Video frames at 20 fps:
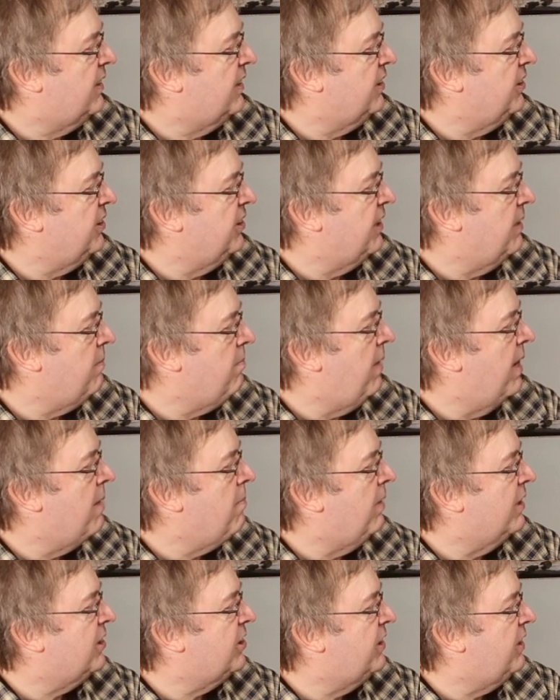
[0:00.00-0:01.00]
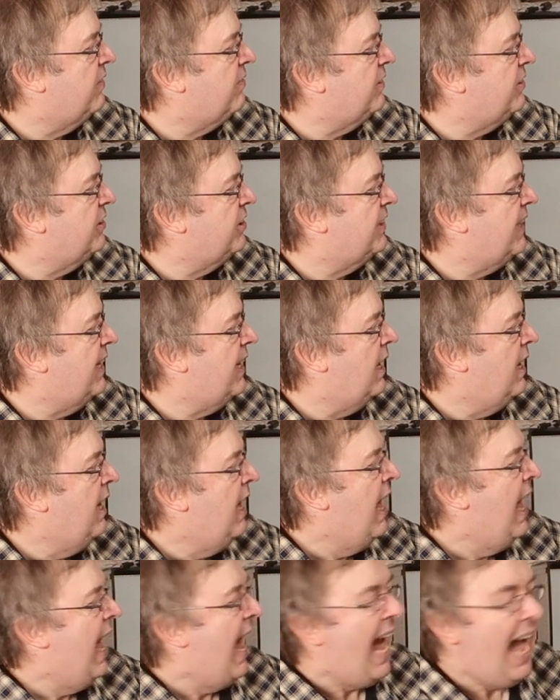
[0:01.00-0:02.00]
doesn't seem to make much difference there.
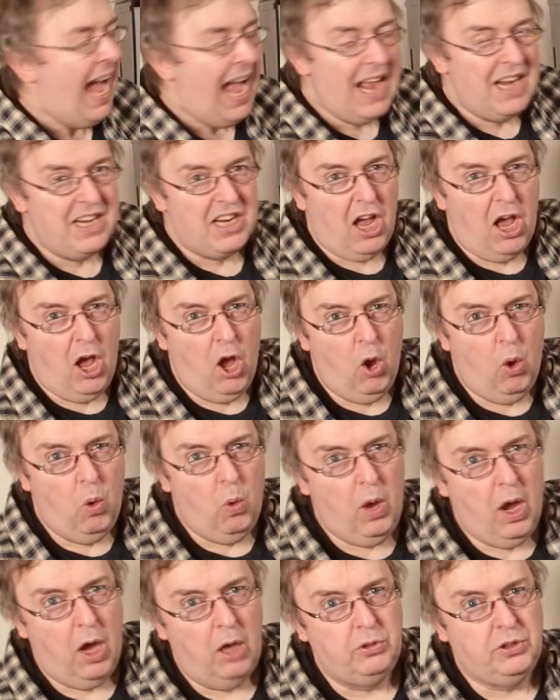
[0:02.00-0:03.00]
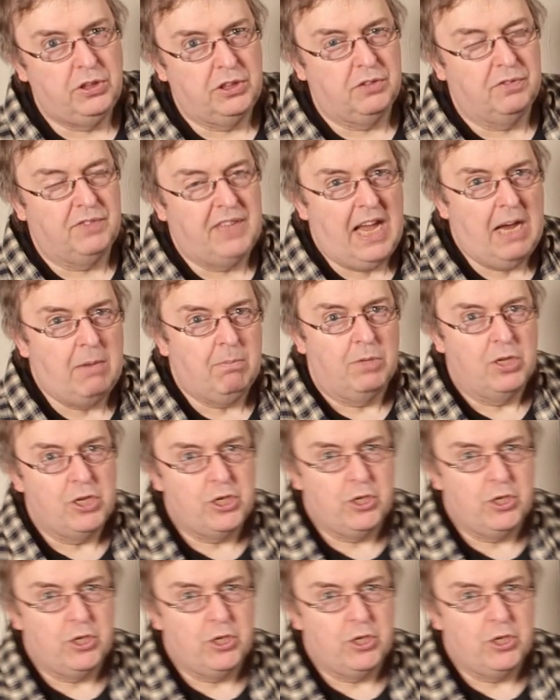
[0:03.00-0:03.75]
And a whole host of camera